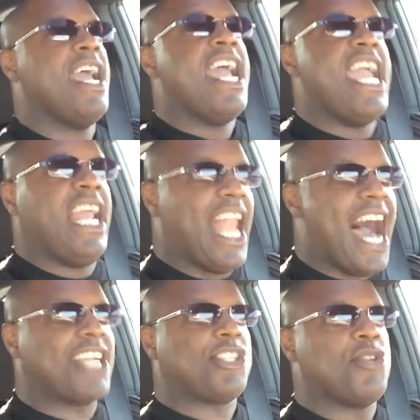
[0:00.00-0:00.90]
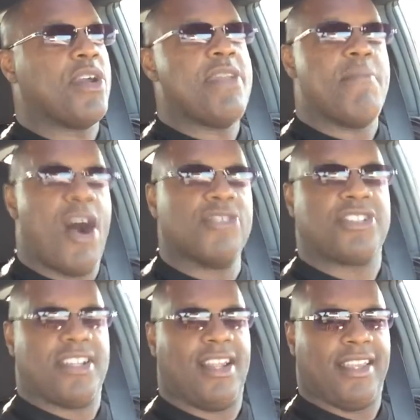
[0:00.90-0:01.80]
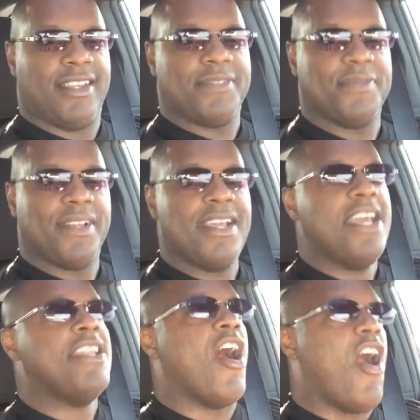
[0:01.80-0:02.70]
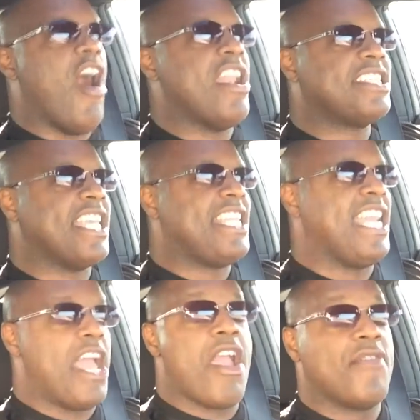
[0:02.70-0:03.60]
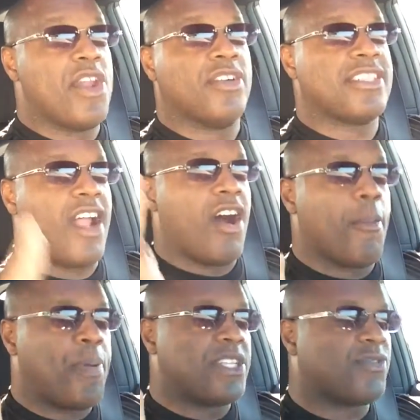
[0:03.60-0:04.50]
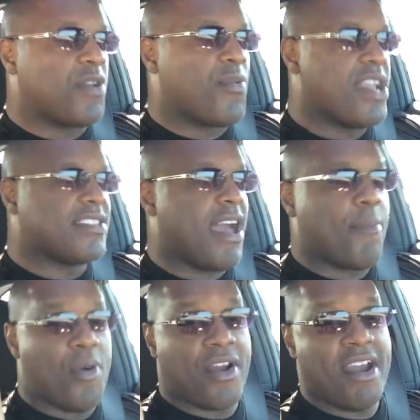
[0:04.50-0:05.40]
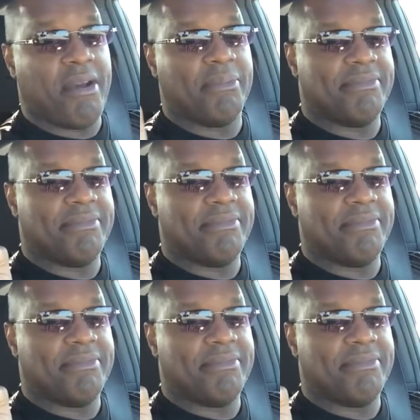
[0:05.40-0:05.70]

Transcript: He locks you emotionally. The artist that did that, you ever notice in all the pictures from the Renaissance point up?